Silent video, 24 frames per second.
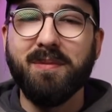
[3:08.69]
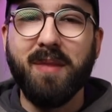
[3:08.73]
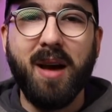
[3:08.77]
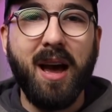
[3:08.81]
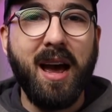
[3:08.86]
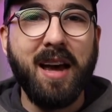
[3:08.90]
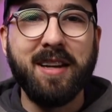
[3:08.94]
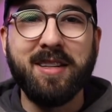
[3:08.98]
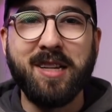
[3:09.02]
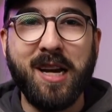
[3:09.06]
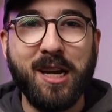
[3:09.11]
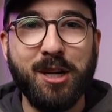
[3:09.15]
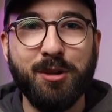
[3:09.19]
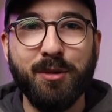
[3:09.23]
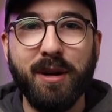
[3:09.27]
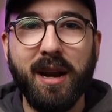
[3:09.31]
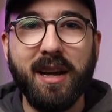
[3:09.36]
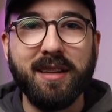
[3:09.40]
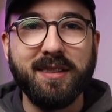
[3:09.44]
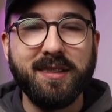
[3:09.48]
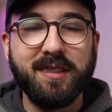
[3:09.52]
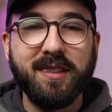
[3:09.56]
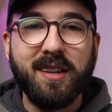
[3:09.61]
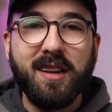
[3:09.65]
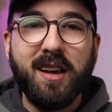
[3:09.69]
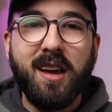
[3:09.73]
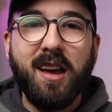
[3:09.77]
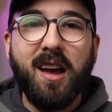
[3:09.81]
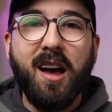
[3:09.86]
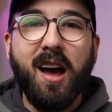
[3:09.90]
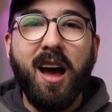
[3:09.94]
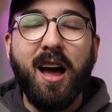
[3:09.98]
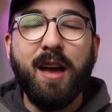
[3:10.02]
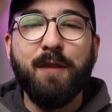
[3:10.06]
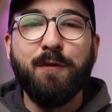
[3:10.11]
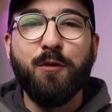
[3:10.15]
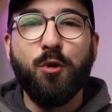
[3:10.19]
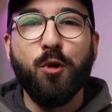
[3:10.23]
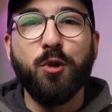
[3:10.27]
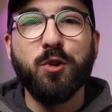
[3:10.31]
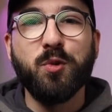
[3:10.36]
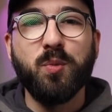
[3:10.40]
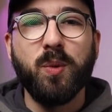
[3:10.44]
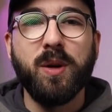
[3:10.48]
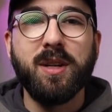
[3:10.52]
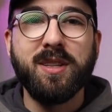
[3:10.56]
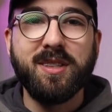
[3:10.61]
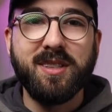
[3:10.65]
I digress. I, of
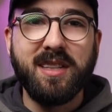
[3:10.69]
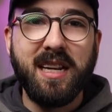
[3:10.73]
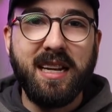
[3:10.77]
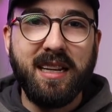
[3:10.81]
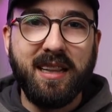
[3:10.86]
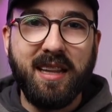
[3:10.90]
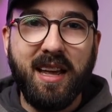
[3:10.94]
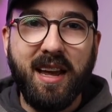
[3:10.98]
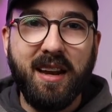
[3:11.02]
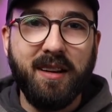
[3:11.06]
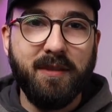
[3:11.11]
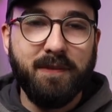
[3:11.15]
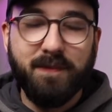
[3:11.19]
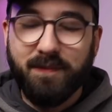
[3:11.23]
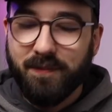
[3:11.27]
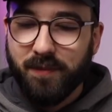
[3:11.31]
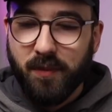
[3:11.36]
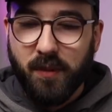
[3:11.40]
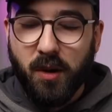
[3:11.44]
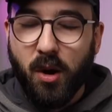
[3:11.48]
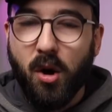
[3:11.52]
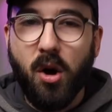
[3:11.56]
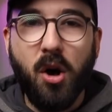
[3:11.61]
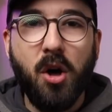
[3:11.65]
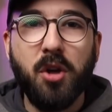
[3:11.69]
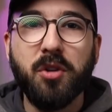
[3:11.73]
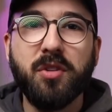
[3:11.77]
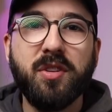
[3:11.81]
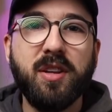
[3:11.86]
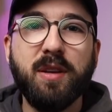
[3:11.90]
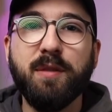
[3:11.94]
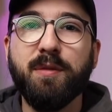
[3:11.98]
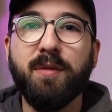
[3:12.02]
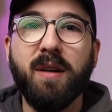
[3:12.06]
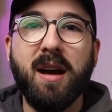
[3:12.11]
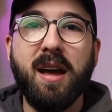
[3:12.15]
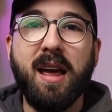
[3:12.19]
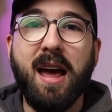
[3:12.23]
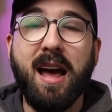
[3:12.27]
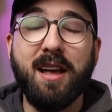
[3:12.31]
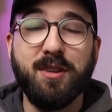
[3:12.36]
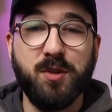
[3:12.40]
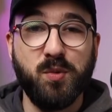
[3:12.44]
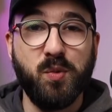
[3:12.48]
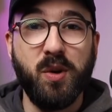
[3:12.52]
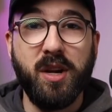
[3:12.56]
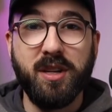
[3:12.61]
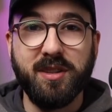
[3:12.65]
course, want to state that all DeFi
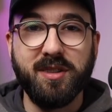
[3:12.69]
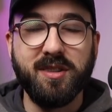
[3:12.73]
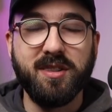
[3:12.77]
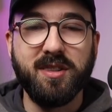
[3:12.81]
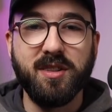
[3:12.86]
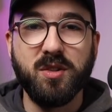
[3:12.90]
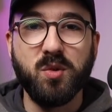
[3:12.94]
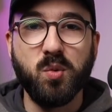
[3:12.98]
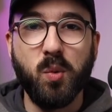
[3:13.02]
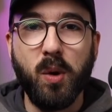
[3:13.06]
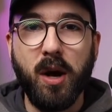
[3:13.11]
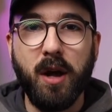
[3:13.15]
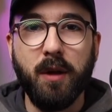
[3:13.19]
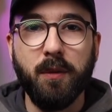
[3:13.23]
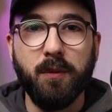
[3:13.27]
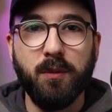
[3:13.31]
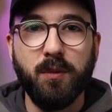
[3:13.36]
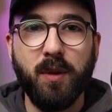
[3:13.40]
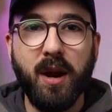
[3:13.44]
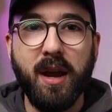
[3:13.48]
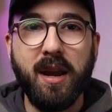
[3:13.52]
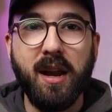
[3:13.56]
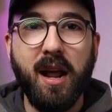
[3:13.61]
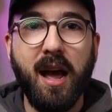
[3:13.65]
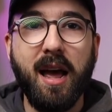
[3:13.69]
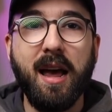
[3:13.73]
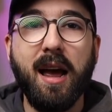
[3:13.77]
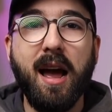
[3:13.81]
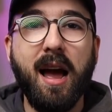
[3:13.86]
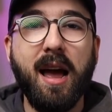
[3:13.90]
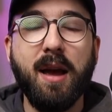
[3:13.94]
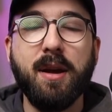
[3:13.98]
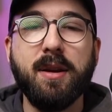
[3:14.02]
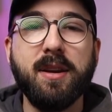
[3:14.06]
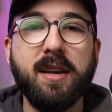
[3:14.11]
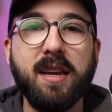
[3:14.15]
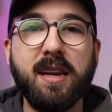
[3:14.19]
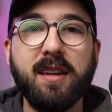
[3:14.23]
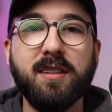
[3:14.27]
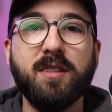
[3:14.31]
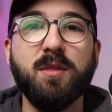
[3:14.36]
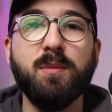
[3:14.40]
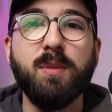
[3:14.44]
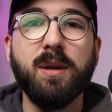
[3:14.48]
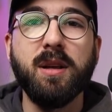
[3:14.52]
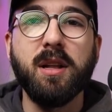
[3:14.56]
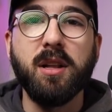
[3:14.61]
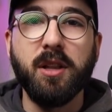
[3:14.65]
has risks as well, right? I need
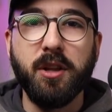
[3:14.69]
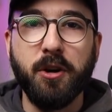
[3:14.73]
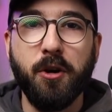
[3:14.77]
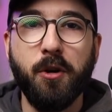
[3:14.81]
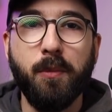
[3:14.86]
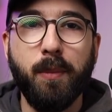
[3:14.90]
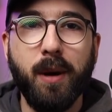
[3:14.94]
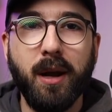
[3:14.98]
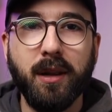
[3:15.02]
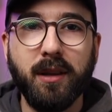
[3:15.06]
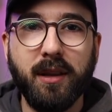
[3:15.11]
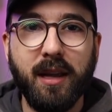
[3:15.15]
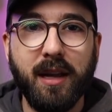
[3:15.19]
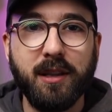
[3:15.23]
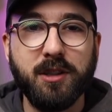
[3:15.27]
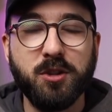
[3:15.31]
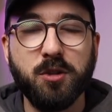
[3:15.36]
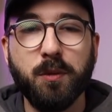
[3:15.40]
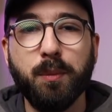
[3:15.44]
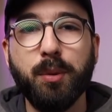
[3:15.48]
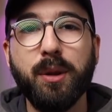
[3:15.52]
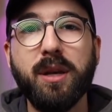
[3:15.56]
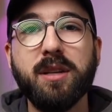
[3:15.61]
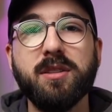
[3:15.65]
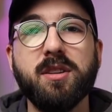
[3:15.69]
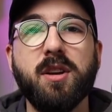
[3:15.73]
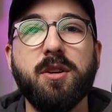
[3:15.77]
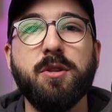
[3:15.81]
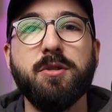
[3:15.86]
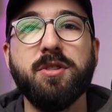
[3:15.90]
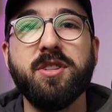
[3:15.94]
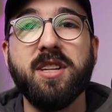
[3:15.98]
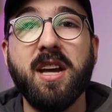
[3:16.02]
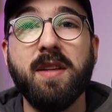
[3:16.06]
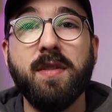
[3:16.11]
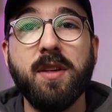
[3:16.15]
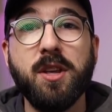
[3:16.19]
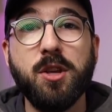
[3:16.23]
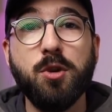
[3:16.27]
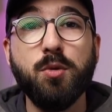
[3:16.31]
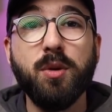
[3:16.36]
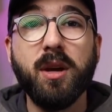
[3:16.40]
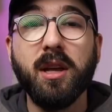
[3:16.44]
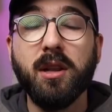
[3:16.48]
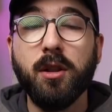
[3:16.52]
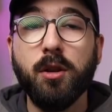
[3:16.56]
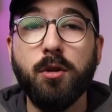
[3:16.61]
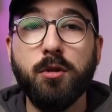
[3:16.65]
to be clear about that. So please understand that you
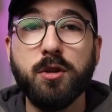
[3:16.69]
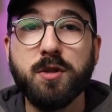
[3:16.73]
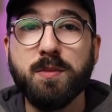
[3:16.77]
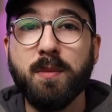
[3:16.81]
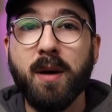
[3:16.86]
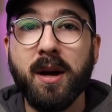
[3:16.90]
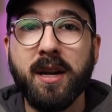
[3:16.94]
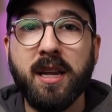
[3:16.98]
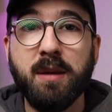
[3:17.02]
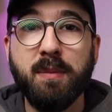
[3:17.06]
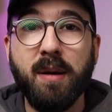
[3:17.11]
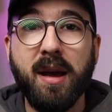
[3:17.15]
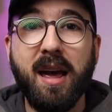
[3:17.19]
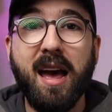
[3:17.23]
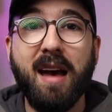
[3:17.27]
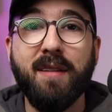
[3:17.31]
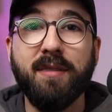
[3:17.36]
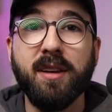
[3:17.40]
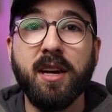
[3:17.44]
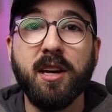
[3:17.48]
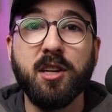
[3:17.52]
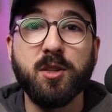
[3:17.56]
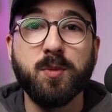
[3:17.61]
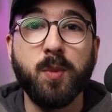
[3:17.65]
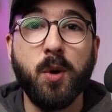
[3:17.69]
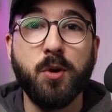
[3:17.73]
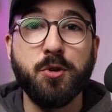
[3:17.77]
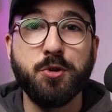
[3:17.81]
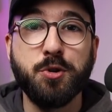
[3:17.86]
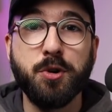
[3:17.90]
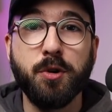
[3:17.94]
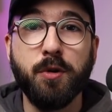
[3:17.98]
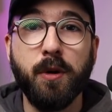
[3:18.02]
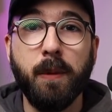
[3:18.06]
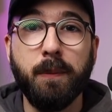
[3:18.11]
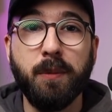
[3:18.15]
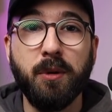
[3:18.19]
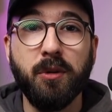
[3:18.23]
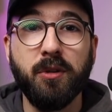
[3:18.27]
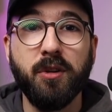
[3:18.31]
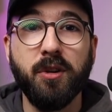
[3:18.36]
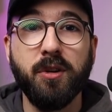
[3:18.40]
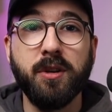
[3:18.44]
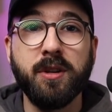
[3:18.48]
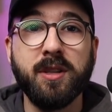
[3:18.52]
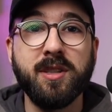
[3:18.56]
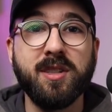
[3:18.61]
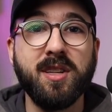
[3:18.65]
can lose money by having exposure to
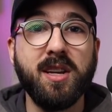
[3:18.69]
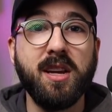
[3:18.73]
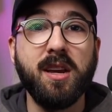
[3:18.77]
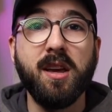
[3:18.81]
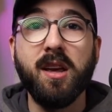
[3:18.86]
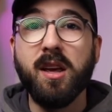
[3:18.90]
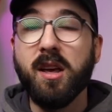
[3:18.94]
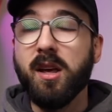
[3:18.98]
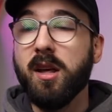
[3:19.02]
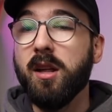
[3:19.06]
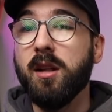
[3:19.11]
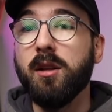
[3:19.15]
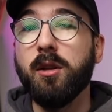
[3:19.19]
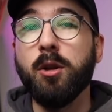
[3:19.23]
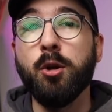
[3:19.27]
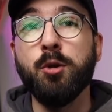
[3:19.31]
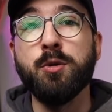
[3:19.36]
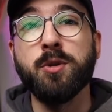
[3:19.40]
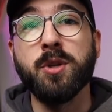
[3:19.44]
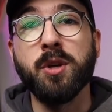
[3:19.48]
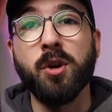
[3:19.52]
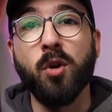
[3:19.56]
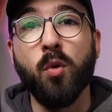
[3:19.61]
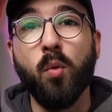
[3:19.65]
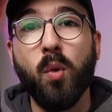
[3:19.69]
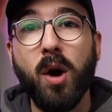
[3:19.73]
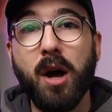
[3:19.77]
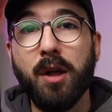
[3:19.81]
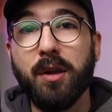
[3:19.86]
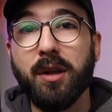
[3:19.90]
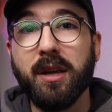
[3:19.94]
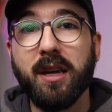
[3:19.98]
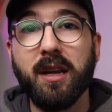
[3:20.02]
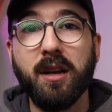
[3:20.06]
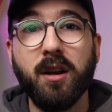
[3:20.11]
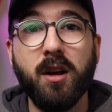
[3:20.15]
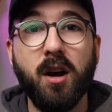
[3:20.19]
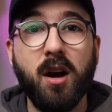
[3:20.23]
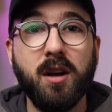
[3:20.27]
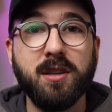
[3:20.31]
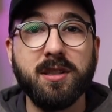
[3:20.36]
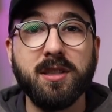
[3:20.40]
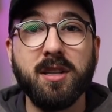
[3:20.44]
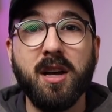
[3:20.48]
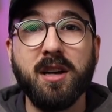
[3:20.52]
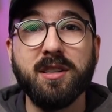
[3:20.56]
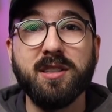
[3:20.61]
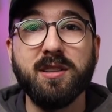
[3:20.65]
cryptocurrency. Losing your wallet can
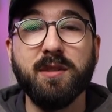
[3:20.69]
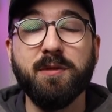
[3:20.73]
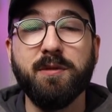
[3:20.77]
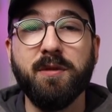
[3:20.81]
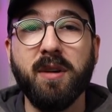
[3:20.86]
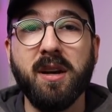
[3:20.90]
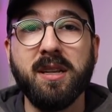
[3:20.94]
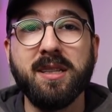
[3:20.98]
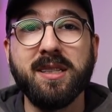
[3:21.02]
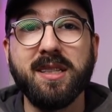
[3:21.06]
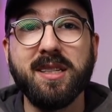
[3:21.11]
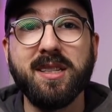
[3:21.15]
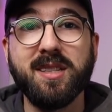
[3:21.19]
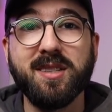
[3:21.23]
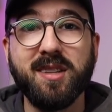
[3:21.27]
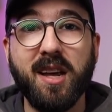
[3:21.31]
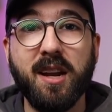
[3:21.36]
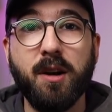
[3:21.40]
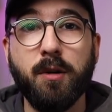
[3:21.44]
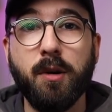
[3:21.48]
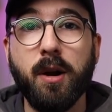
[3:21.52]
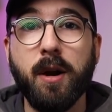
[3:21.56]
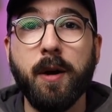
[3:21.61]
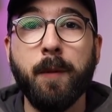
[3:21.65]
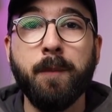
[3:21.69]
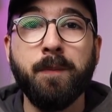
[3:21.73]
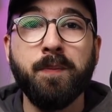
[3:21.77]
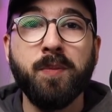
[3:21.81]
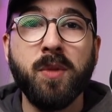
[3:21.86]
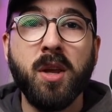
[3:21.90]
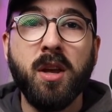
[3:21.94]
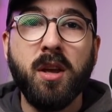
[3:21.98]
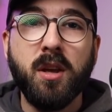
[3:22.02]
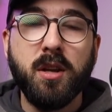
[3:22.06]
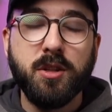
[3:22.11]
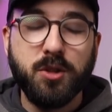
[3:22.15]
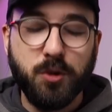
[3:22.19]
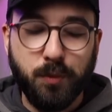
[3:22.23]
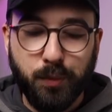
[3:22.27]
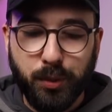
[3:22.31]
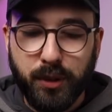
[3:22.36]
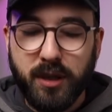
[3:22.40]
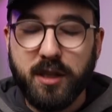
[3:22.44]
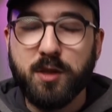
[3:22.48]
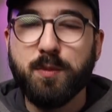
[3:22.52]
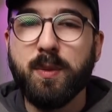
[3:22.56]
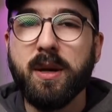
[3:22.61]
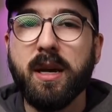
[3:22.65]
cause loss of funds, etc. So
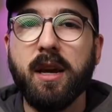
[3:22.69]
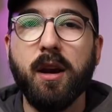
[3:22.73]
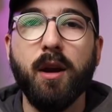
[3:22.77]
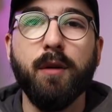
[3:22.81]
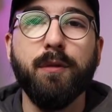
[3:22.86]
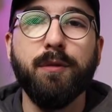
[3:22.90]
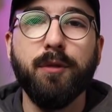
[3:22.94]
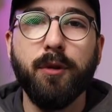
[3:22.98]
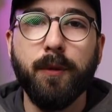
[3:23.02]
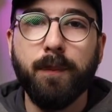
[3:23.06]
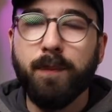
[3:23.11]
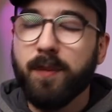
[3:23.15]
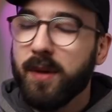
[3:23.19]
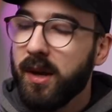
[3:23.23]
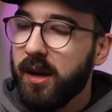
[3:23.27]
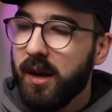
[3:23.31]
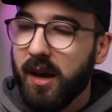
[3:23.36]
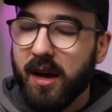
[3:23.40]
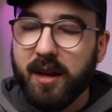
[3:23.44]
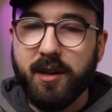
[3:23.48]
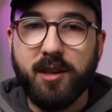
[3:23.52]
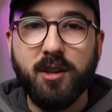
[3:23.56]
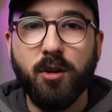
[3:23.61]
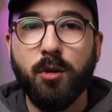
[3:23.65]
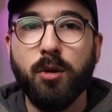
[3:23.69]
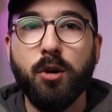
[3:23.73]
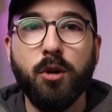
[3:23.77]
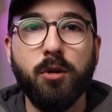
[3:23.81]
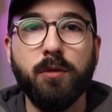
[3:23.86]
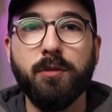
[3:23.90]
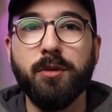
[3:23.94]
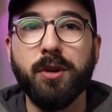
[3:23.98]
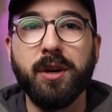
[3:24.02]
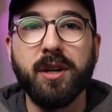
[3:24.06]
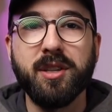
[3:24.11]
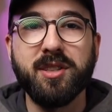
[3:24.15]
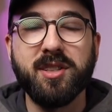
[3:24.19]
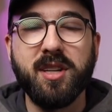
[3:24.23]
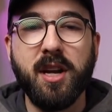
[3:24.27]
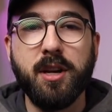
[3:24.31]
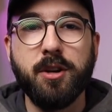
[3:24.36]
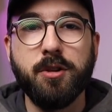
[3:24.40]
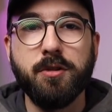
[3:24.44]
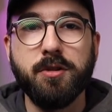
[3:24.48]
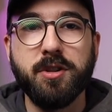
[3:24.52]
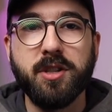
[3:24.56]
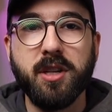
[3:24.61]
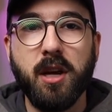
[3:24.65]
please be careful and don't
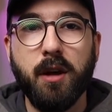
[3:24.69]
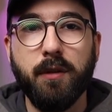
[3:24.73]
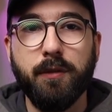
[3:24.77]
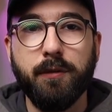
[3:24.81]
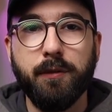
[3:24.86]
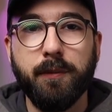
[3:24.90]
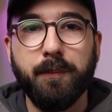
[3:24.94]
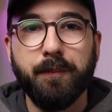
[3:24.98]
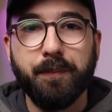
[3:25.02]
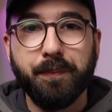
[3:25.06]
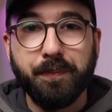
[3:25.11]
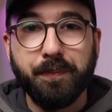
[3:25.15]
overextend yourself.